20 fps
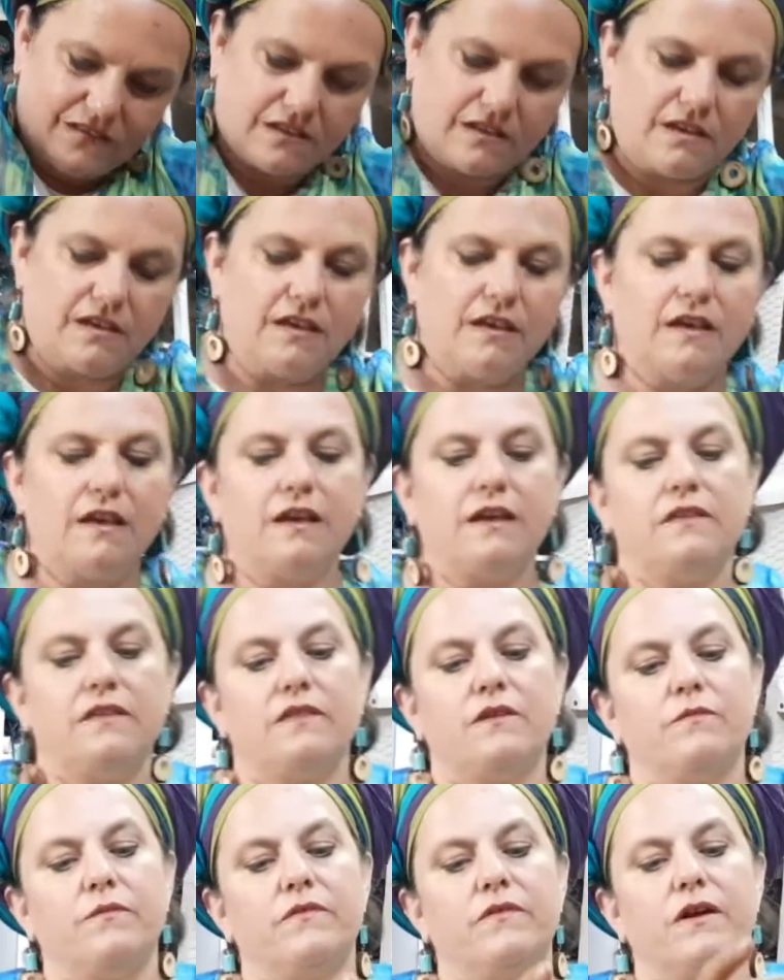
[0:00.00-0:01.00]
Okay, and
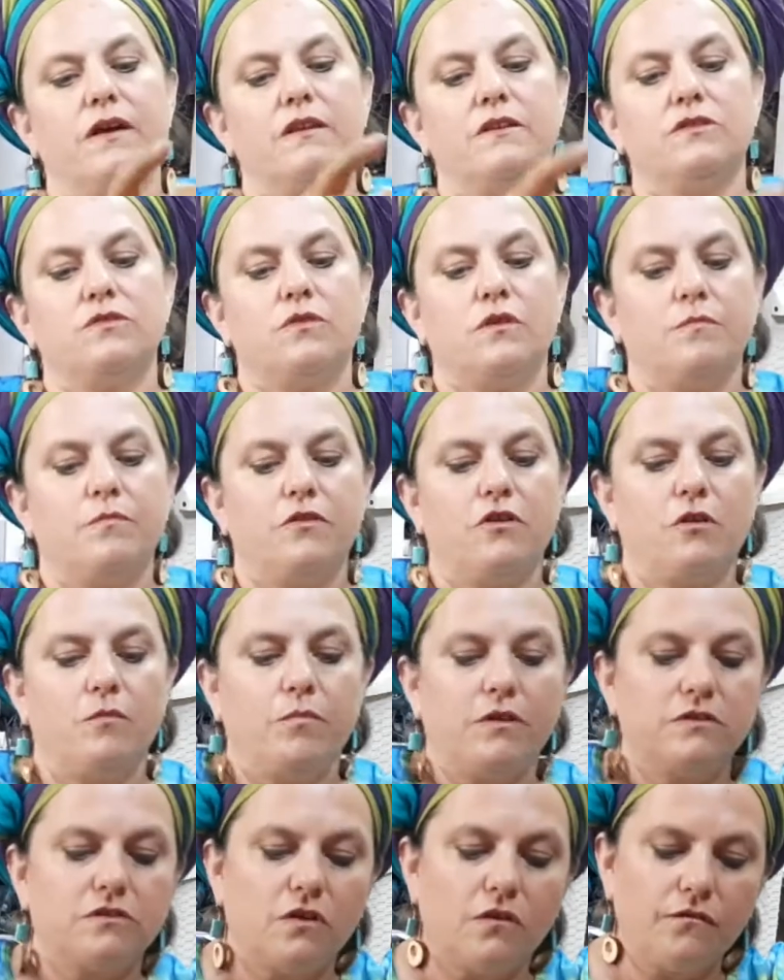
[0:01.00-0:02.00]
then we've got to do our
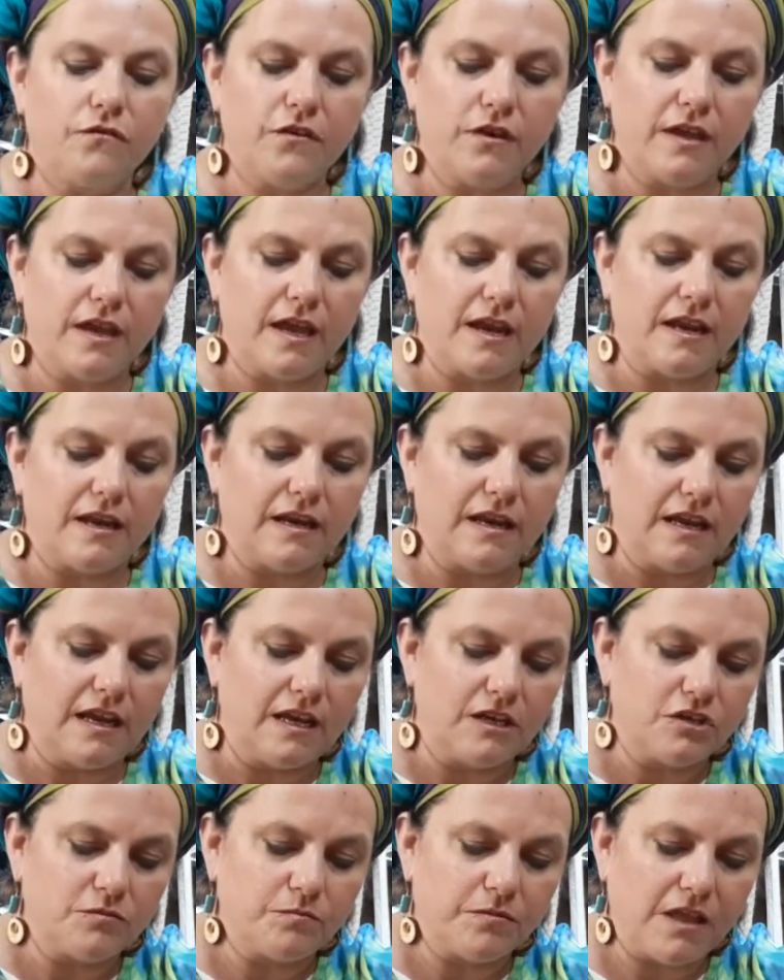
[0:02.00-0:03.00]
purple. Don't forget, on
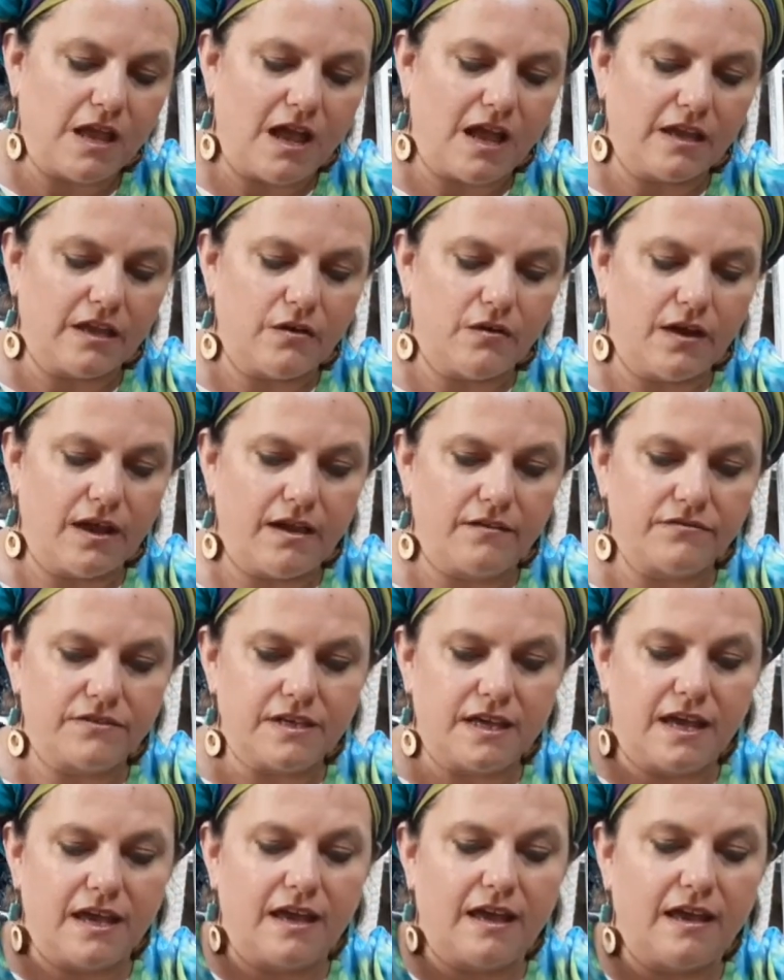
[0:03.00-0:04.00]
each block you have to
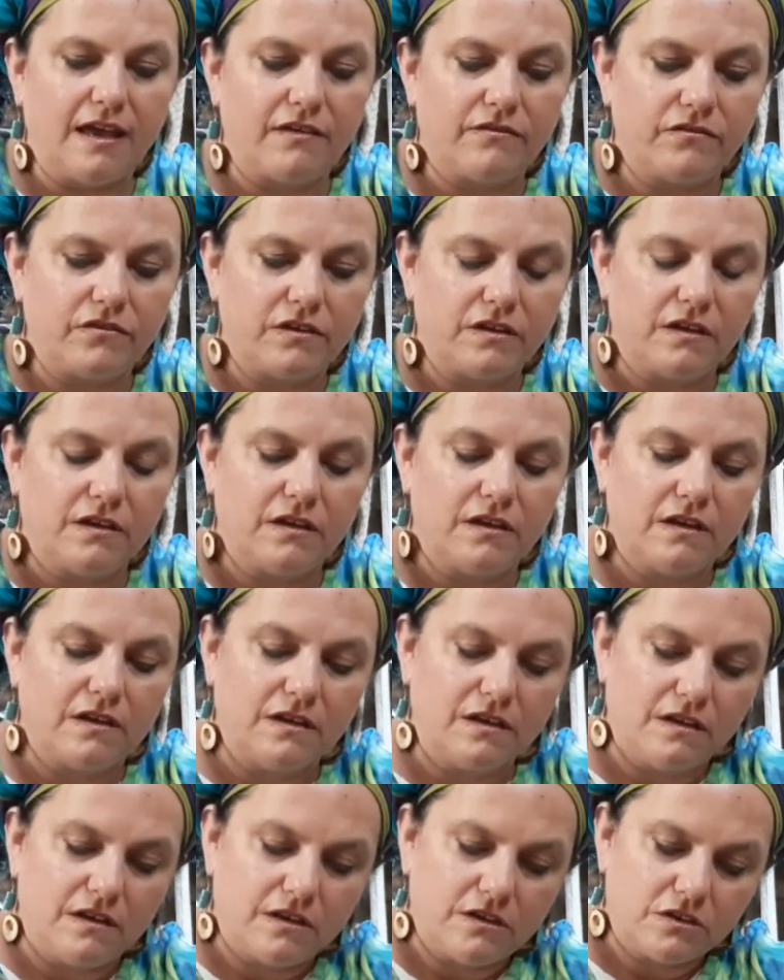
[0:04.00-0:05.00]
have
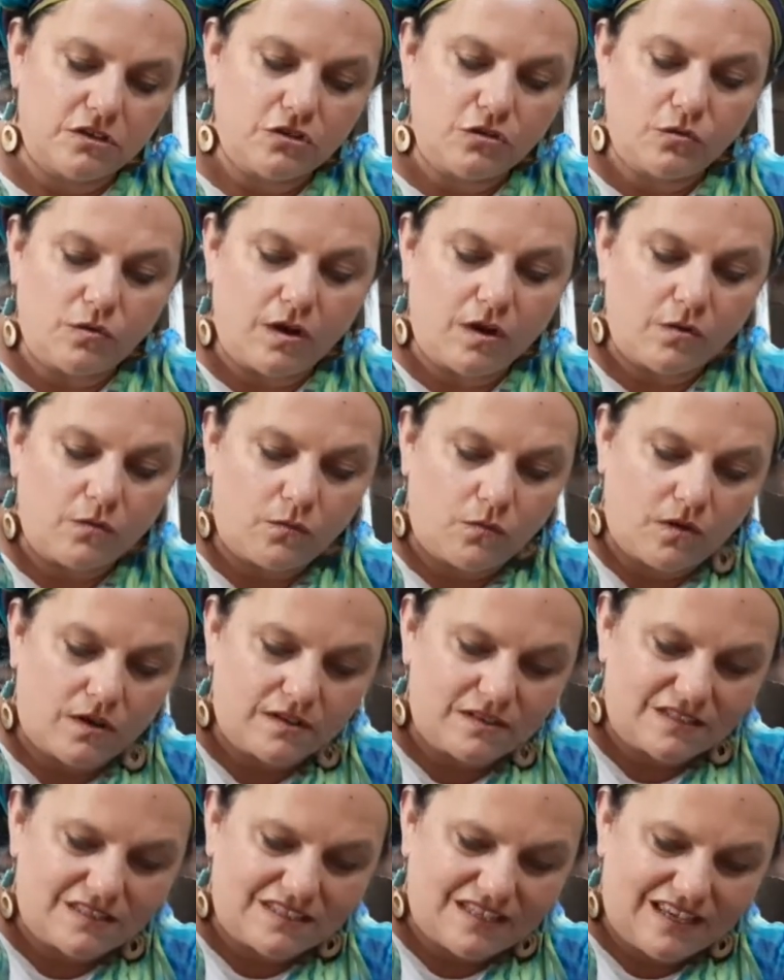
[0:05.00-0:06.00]
2 on
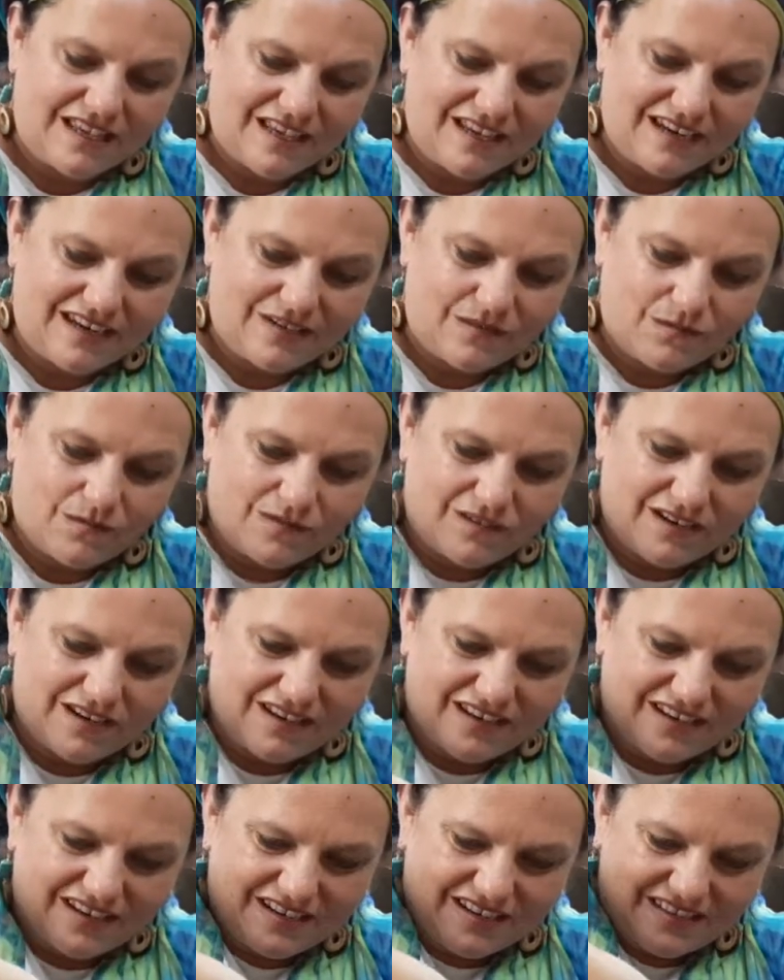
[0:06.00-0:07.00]
one side and 1
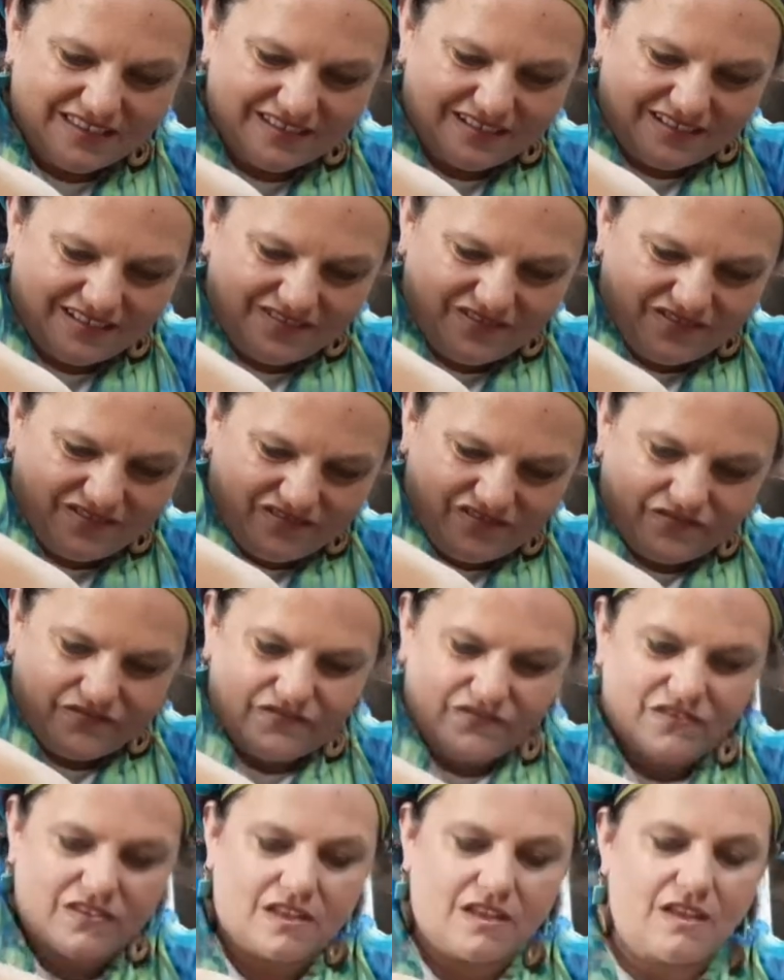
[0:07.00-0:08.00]
on another.
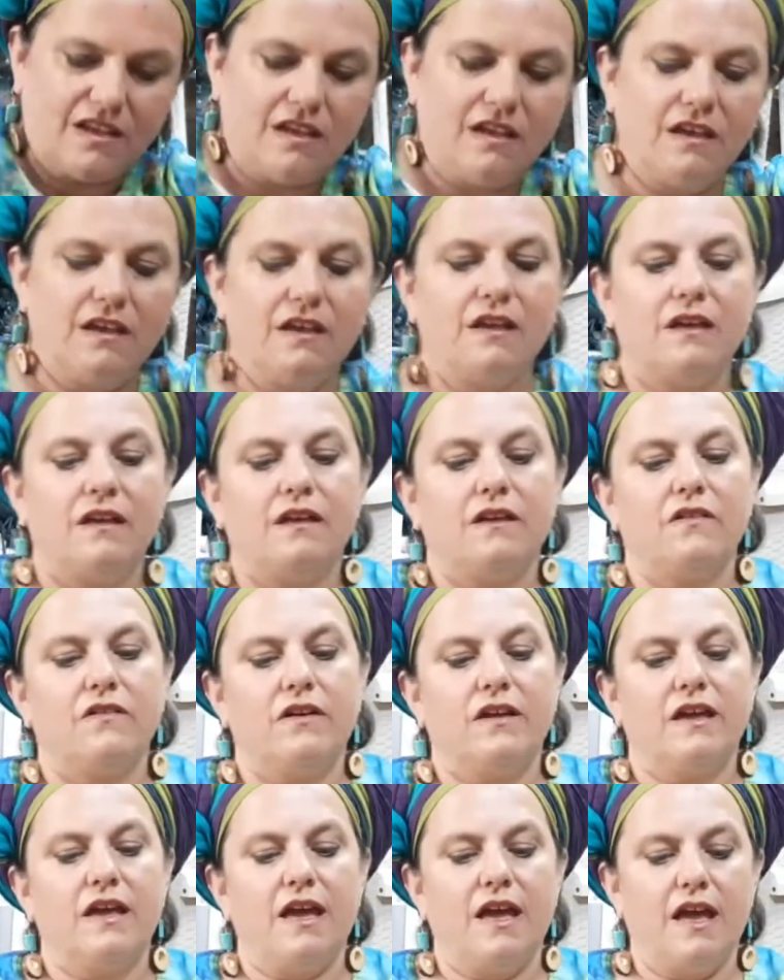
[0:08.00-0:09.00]

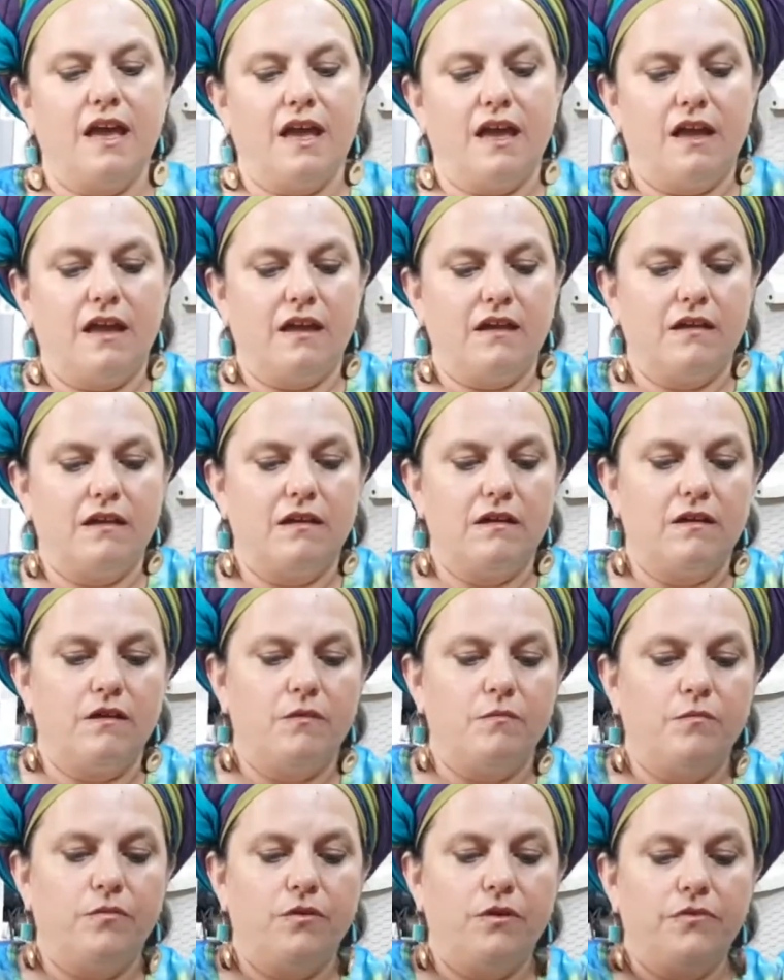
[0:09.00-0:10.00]
Okay,
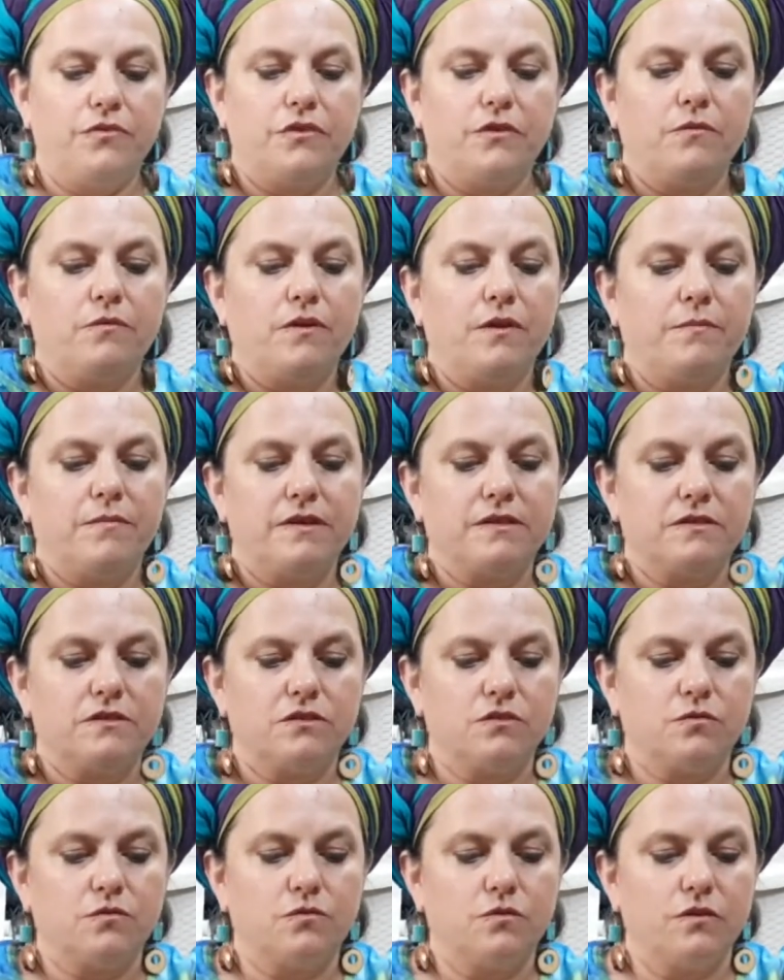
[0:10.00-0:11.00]
put the ribbons
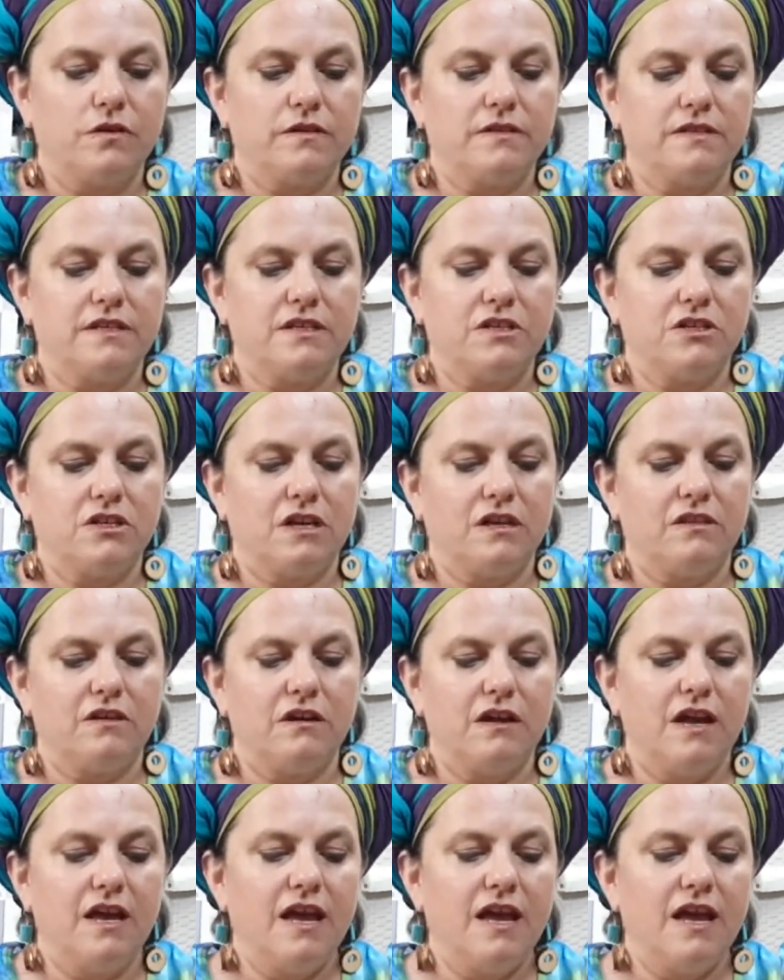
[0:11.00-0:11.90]
towards each other. And